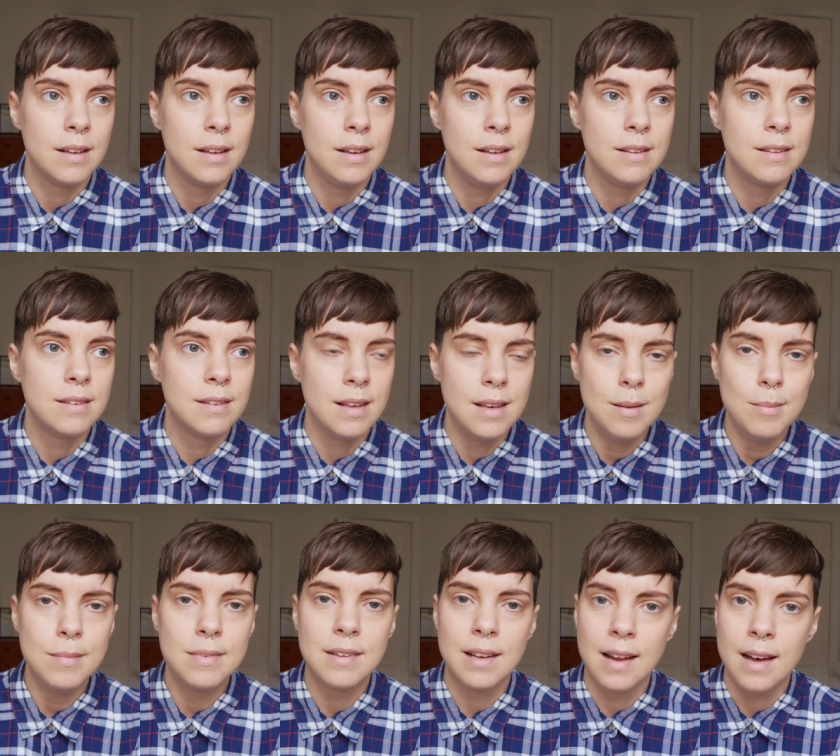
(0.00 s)
it
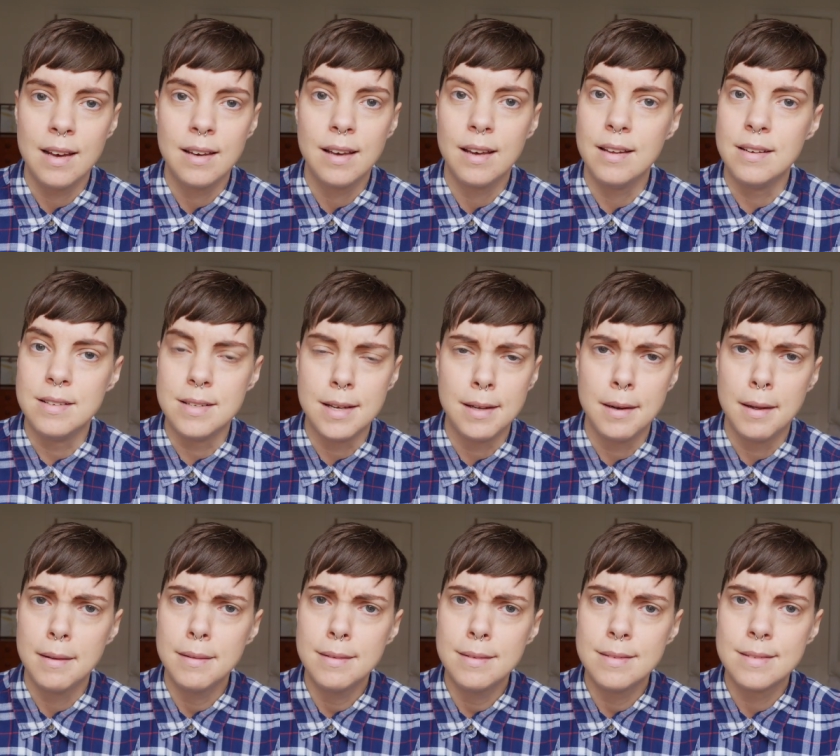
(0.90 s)
seems like he
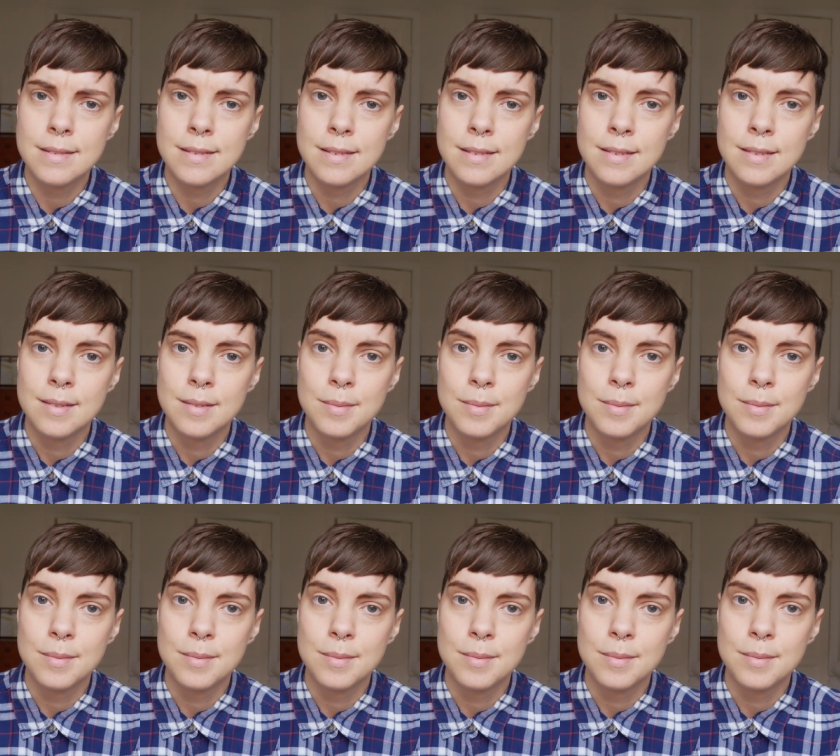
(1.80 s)
didn't,